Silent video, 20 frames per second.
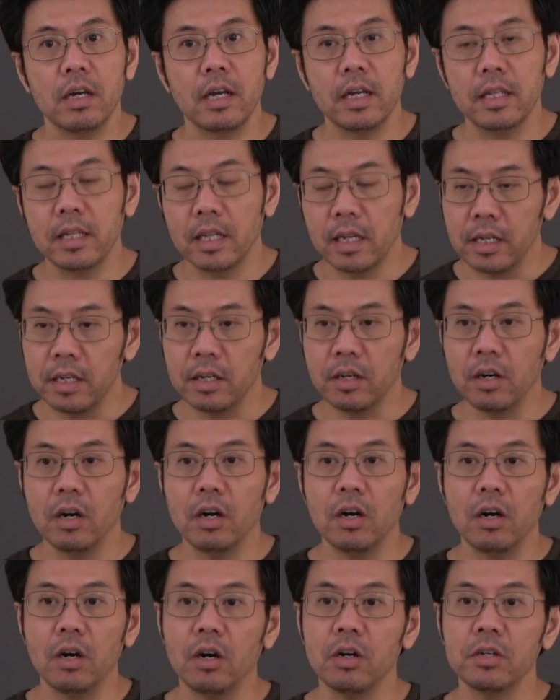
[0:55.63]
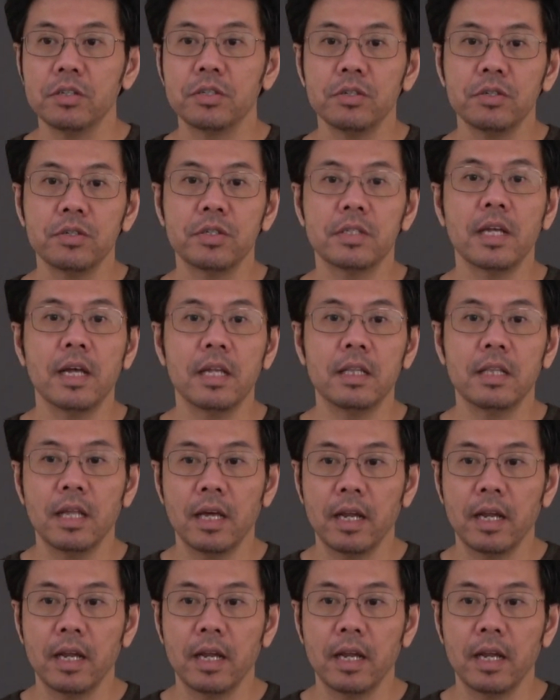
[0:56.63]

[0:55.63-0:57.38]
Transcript: And then he also said